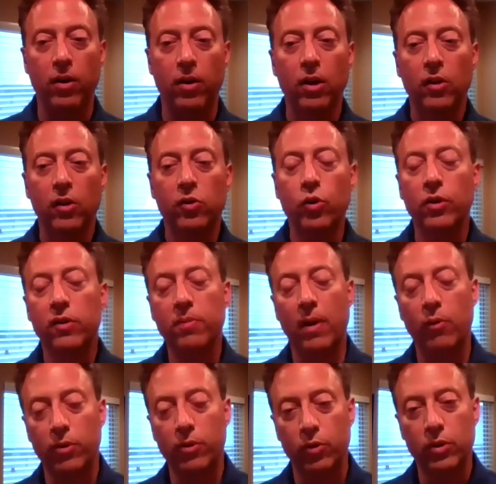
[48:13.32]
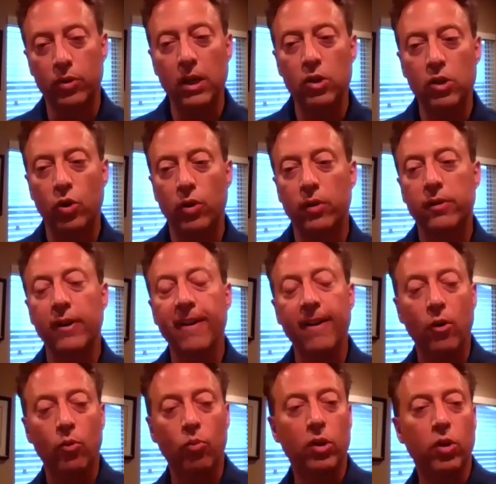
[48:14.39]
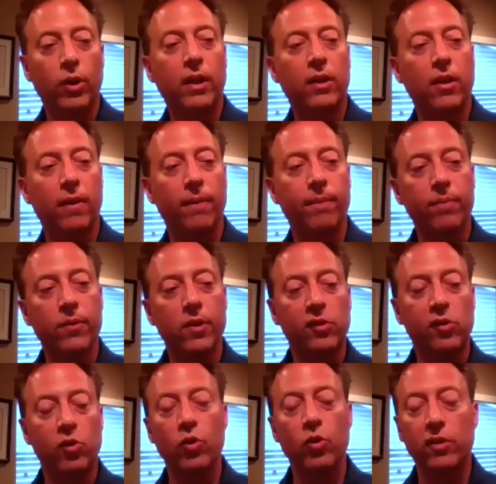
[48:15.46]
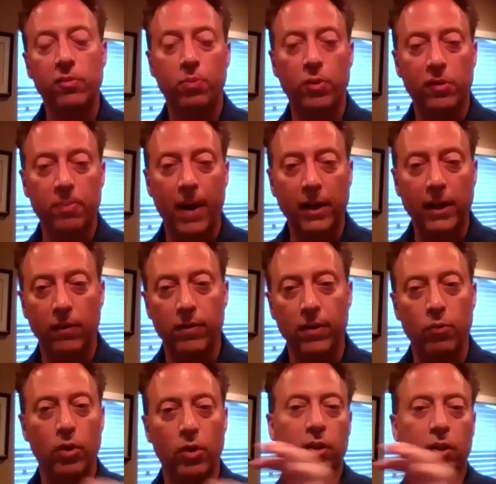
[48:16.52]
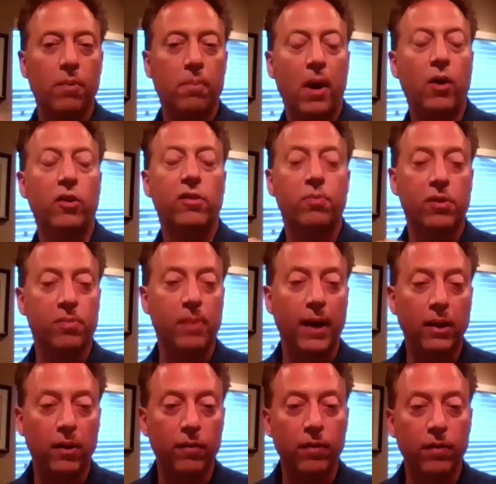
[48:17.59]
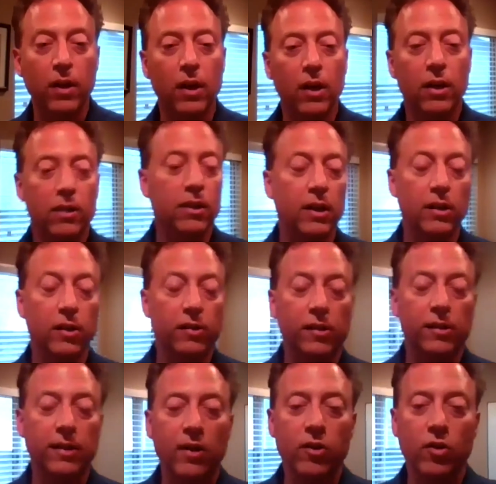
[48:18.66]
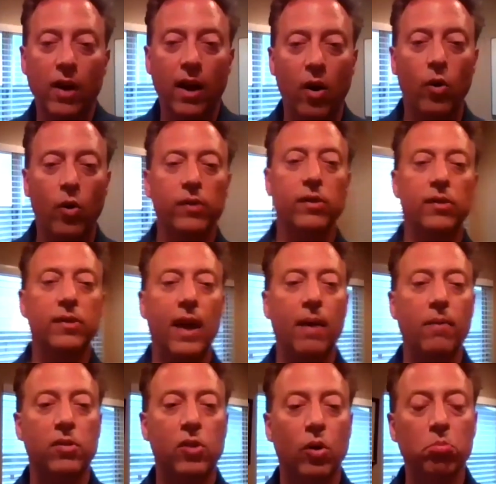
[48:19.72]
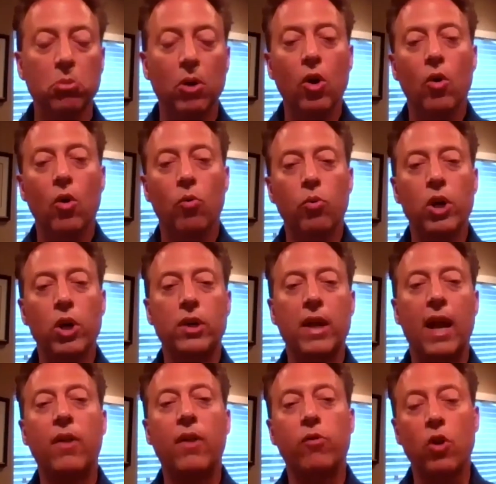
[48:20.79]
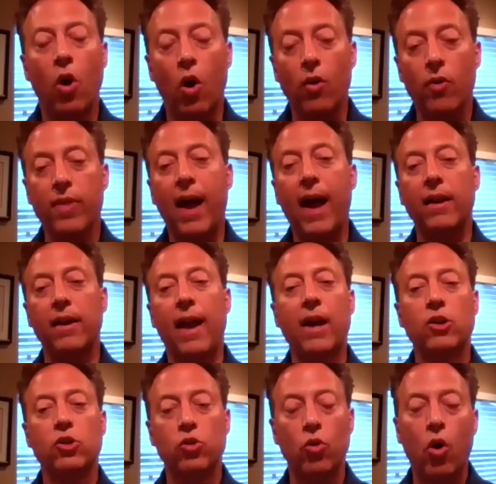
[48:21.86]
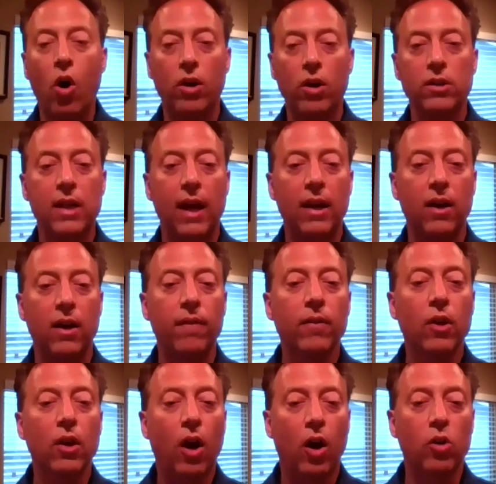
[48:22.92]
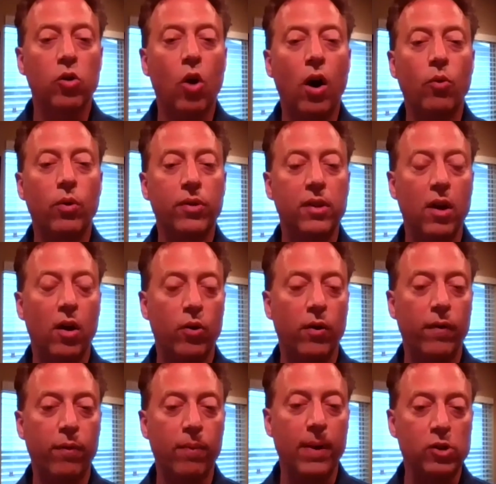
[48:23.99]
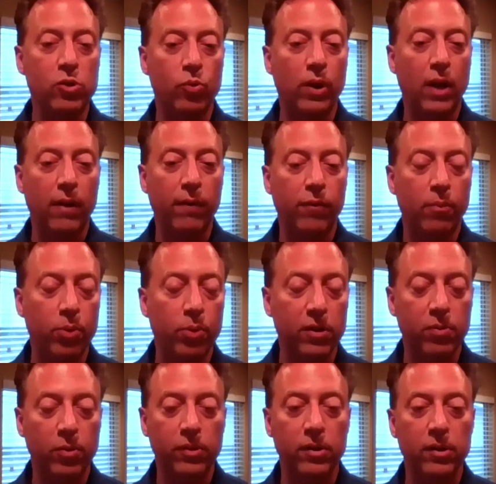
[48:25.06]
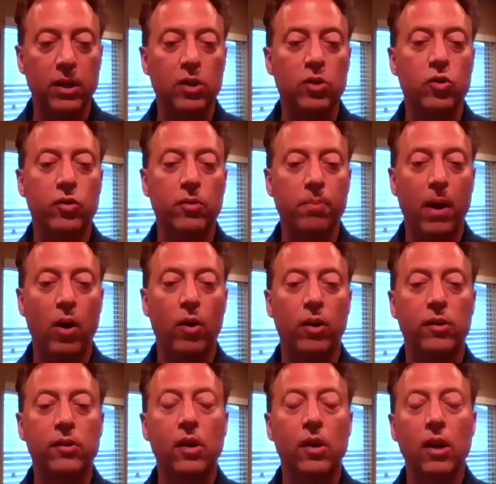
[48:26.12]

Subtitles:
students met with their teachers. We look at the student's perspective, and then we look at the parent's perspective. Needless to say, they're not always the same. So we're gathering that actual hard data along with the other information we're getting from principals and teachers and parents